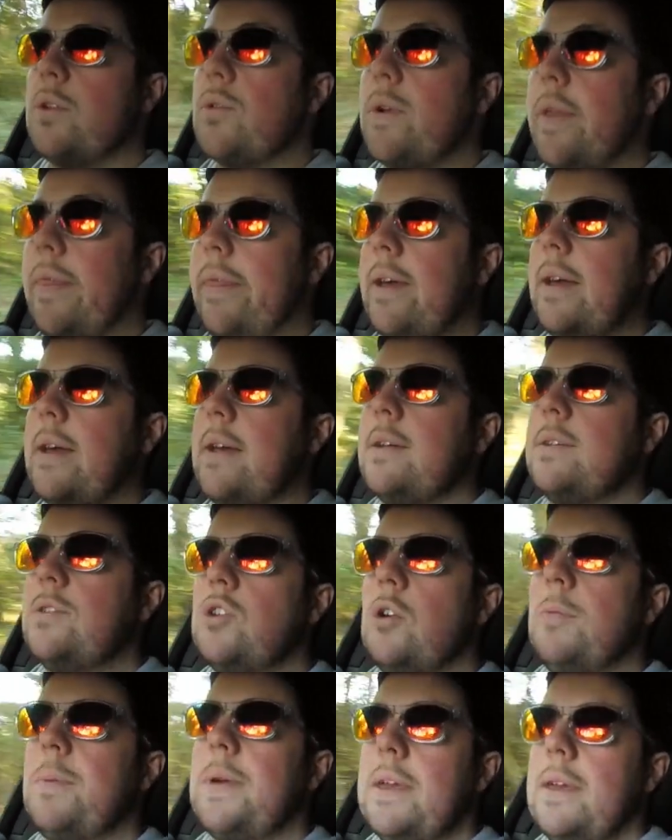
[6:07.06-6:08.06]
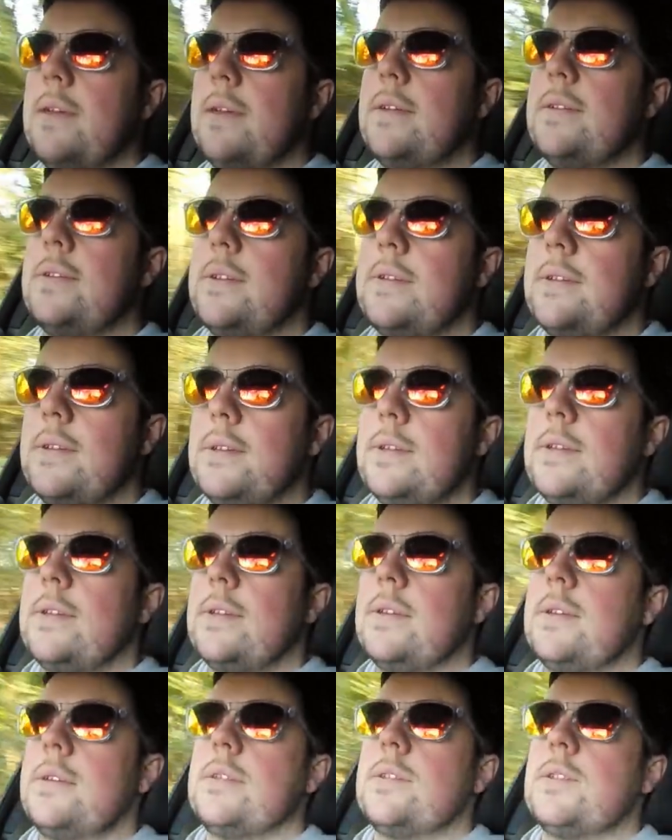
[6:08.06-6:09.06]
you're in there, jobby.
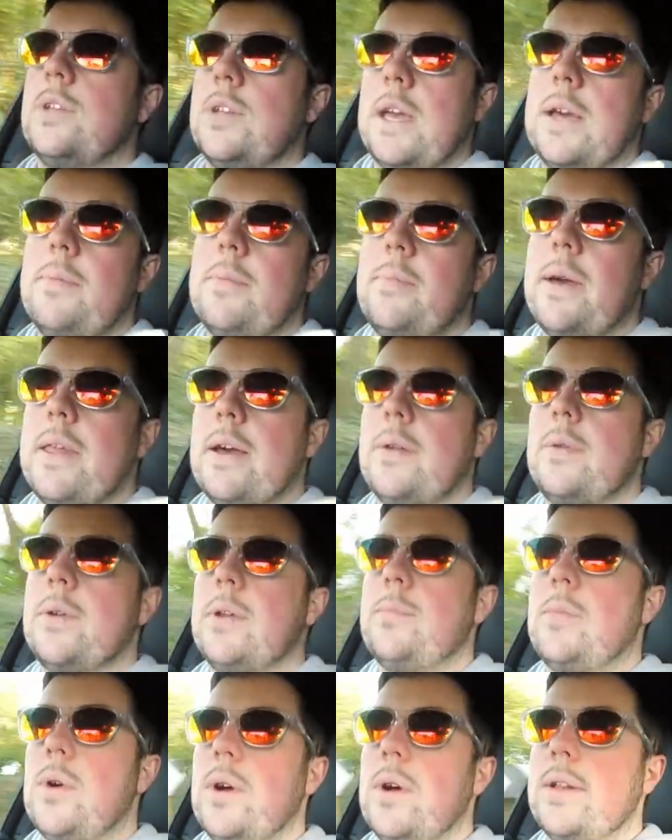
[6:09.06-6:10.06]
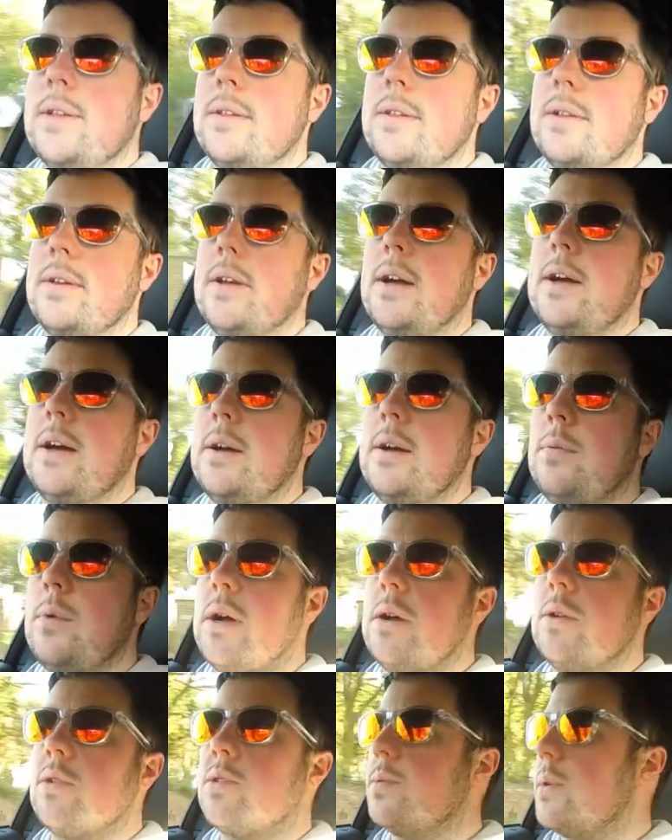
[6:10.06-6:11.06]
So yeah, bear that one in mind.
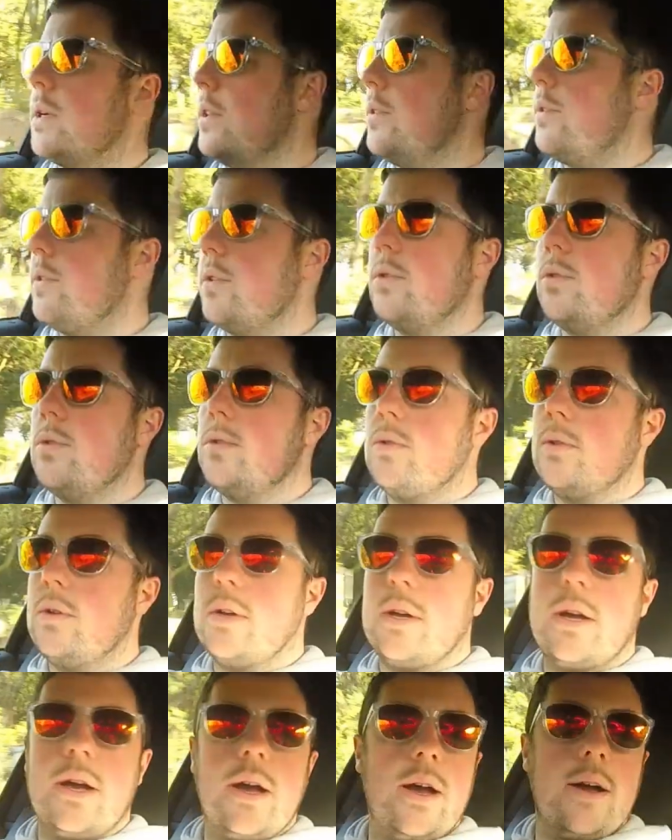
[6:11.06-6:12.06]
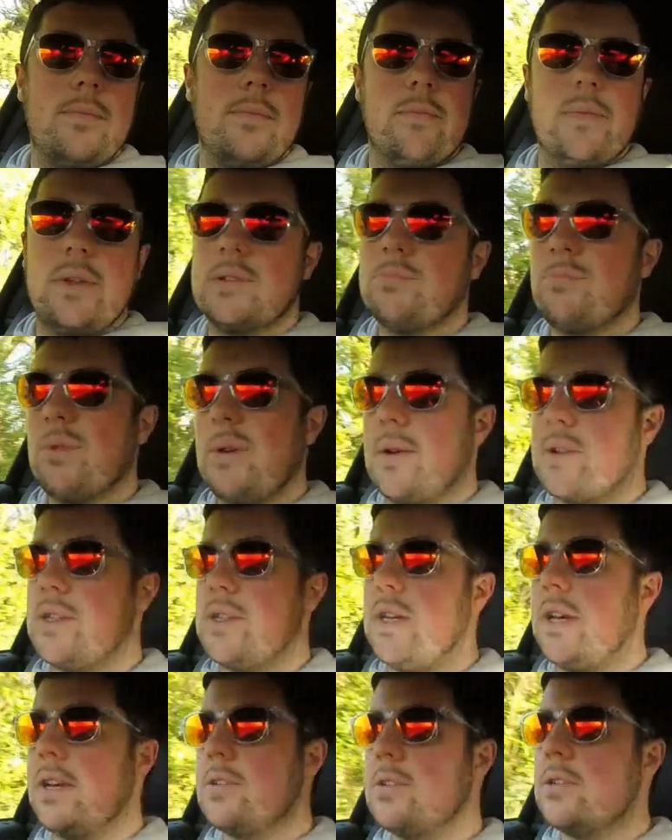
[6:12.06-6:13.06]
What else am I going to do? That's pretty much
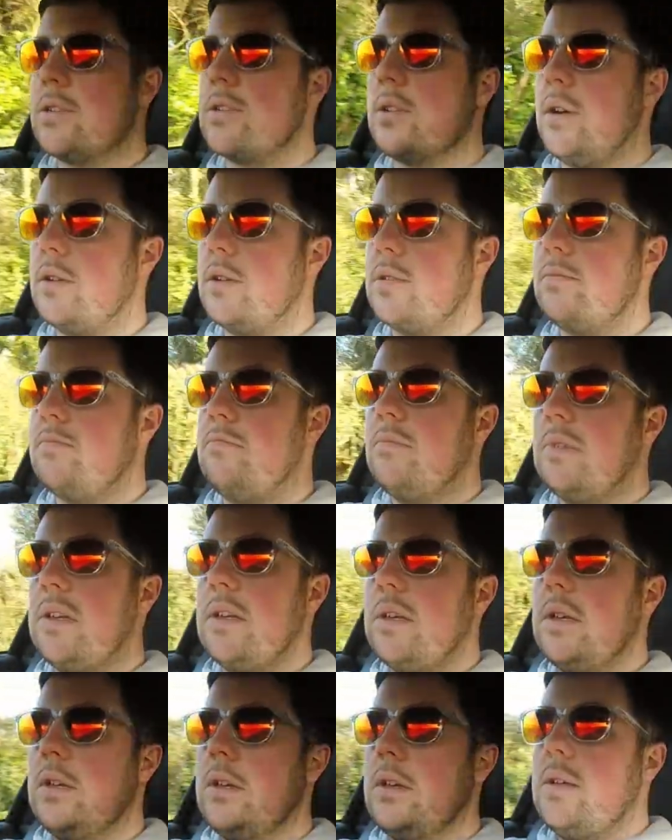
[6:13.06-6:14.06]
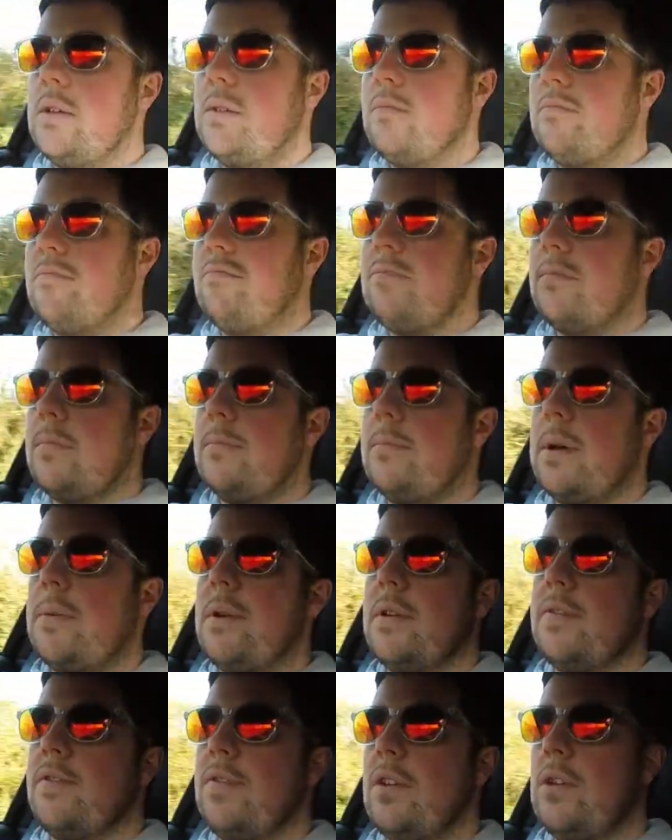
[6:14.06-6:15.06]
it. Just
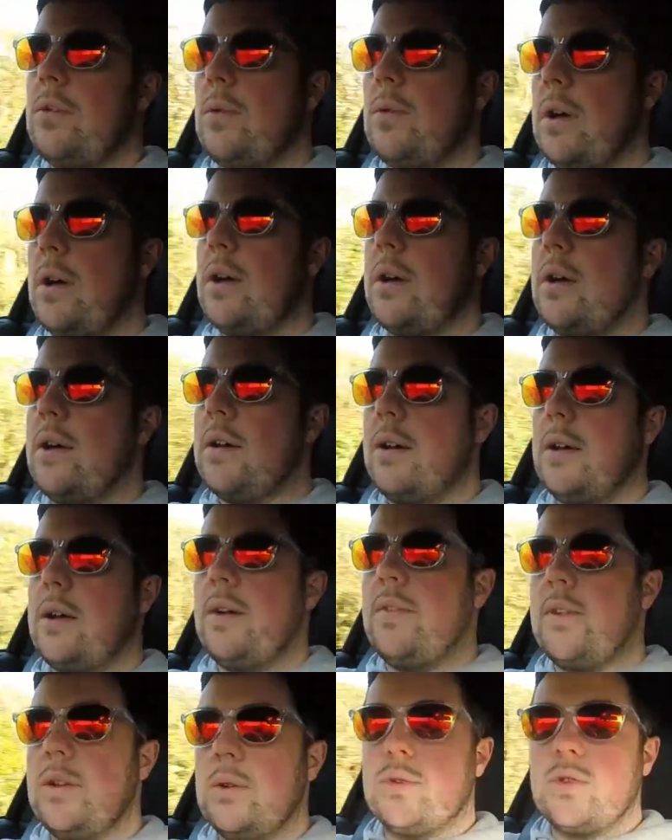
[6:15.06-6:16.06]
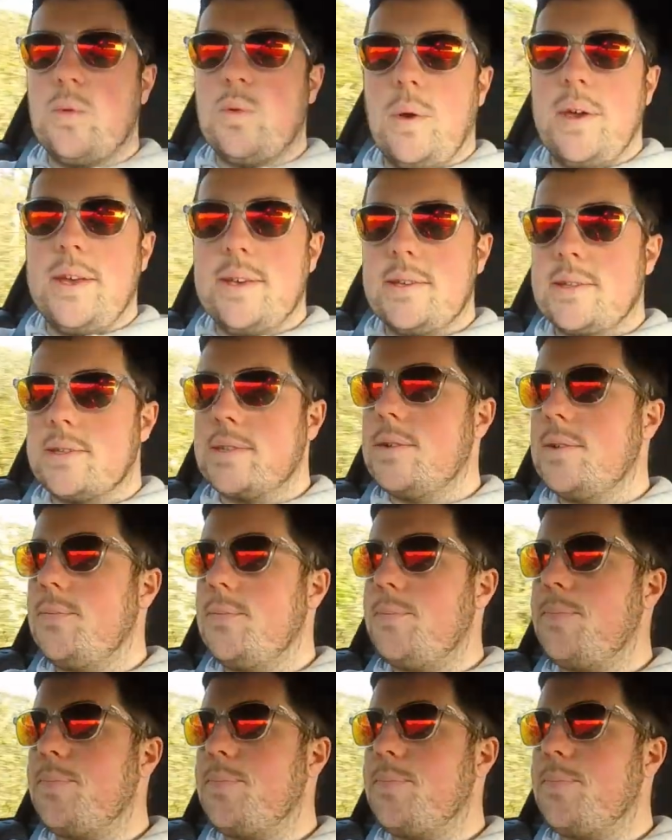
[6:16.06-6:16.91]
maybe a few other little tweaks.